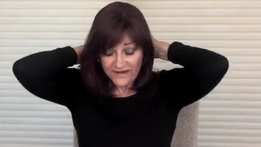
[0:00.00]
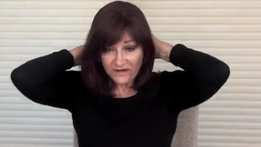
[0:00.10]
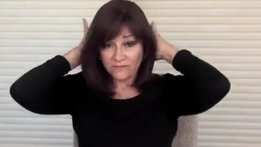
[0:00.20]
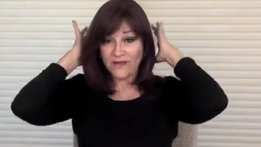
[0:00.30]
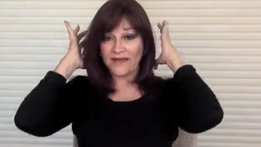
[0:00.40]

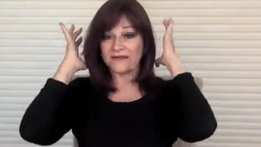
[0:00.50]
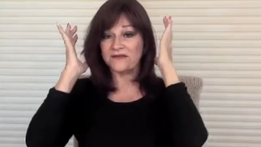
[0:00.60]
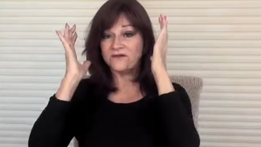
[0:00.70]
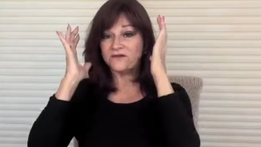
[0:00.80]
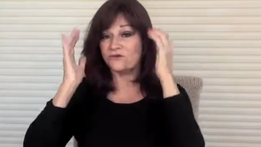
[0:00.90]
hair back
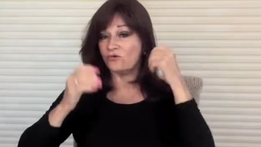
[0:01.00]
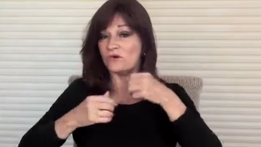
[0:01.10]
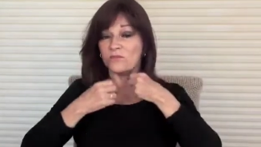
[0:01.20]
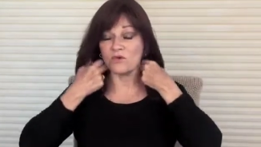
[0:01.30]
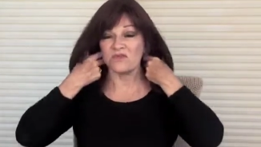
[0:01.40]
here,
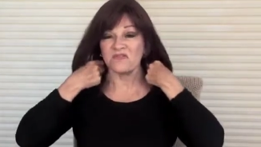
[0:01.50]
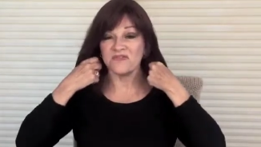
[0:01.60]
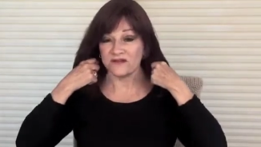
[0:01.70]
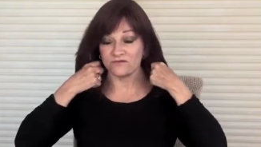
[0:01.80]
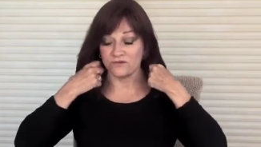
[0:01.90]
normal
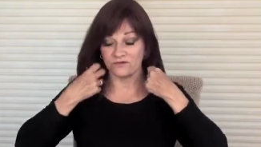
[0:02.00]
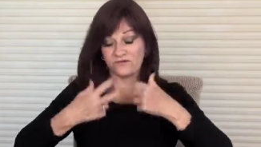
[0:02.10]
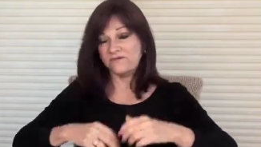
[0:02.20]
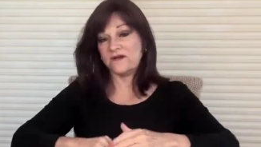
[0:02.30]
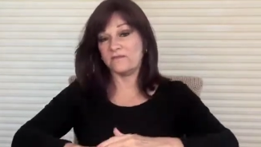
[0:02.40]
thick
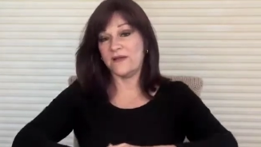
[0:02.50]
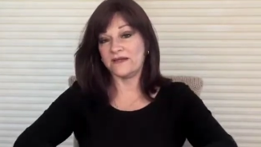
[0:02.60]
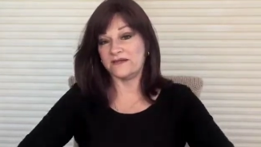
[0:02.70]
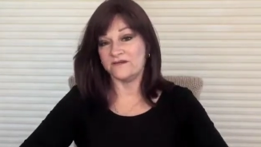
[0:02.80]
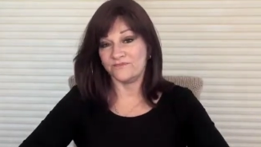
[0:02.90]
growth of hair
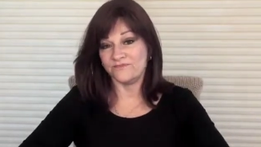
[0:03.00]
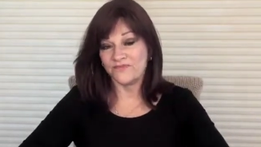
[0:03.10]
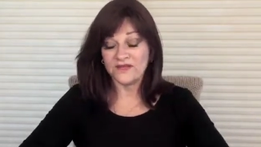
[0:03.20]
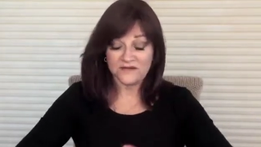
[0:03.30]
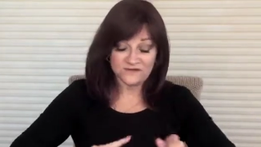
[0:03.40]
back here.
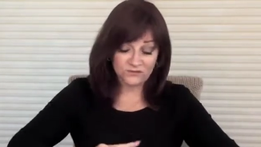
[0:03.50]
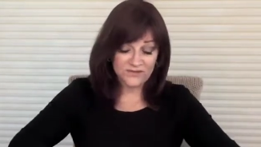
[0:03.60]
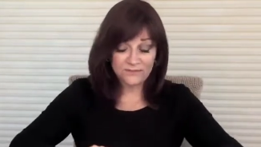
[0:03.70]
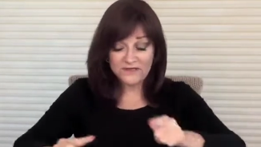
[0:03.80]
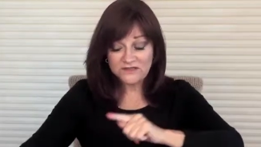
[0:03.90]
So
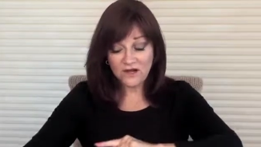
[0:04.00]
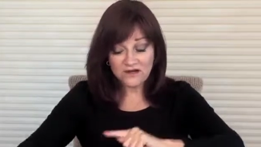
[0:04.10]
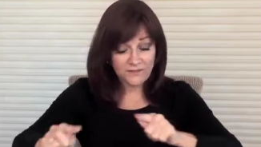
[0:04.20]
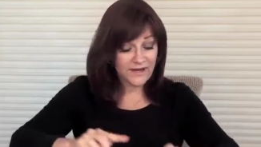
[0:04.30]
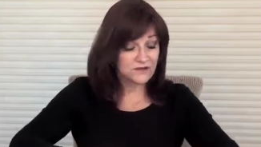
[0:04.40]
let me
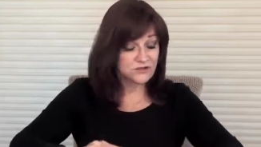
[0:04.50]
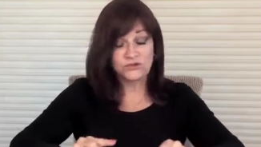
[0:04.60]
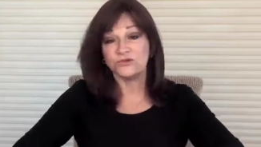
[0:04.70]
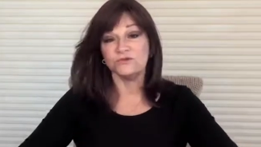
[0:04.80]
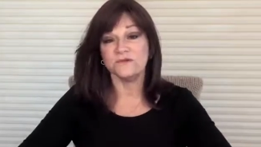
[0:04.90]
talk about
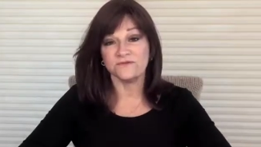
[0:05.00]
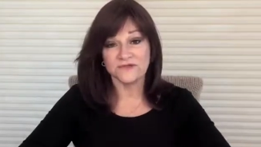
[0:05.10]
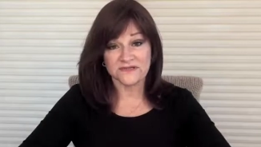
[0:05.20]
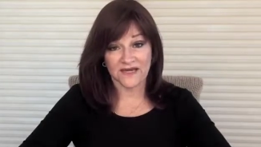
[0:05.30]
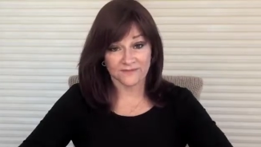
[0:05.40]
two
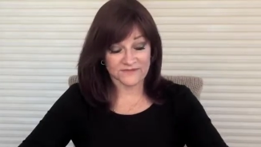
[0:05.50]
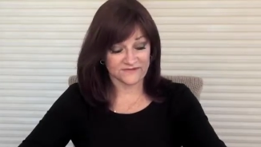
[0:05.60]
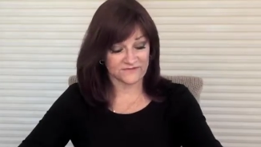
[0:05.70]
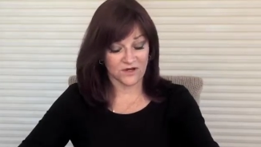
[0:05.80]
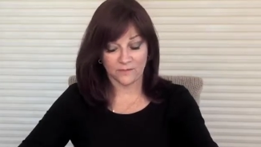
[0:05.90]
different types
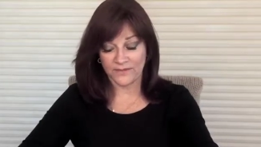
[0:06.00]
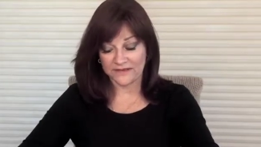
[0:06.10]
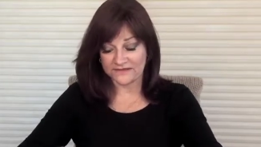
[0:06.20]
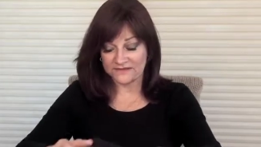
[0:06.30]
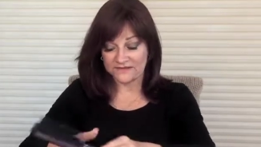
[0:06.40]
of
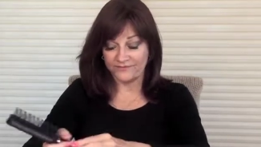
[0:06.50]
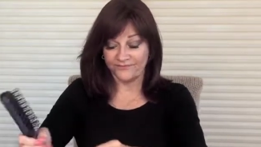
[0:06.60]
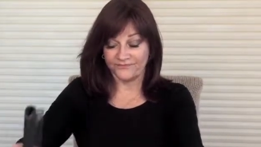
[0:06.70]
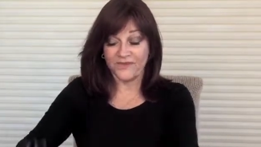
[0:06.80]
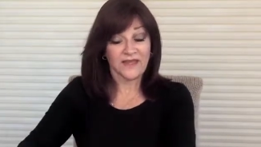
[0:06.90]
topettes.
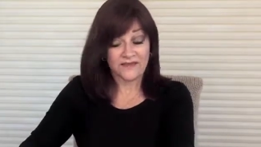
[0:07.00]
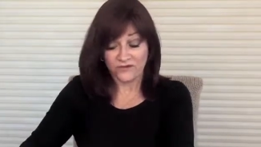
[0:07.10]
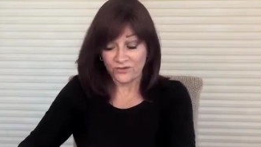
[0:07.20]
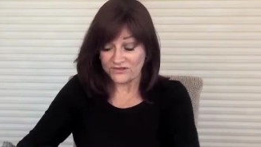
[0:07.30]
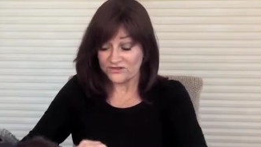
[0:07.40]
And
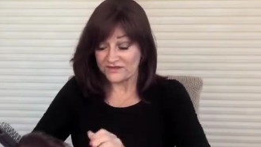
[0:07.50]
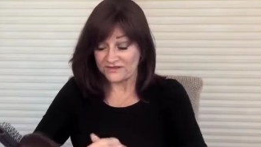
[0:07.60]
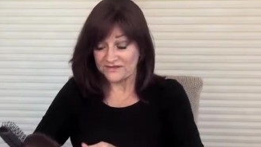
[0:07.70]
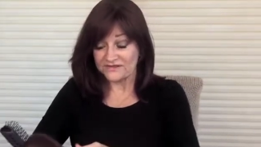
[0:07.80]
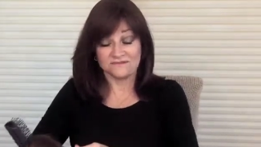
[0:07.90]
the question
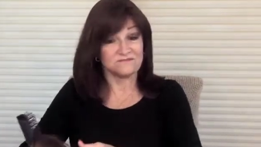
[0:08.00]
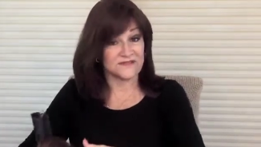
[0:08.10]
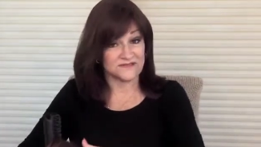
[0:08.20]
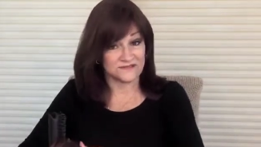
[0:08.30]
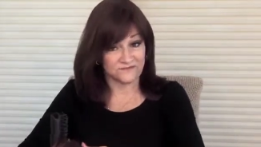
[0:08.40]
is,
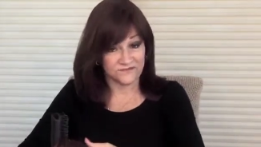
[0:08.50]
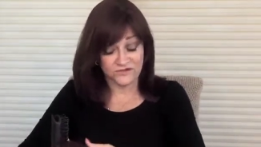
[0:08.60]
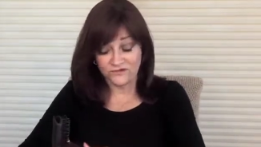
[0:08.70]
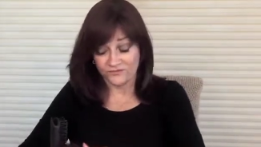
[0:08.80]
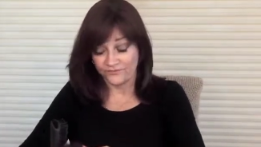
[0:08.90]
is it for
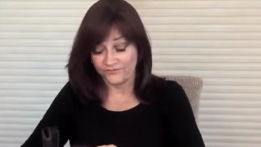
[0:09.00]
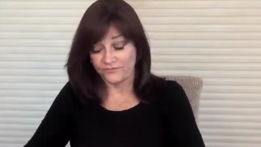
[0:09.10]
you?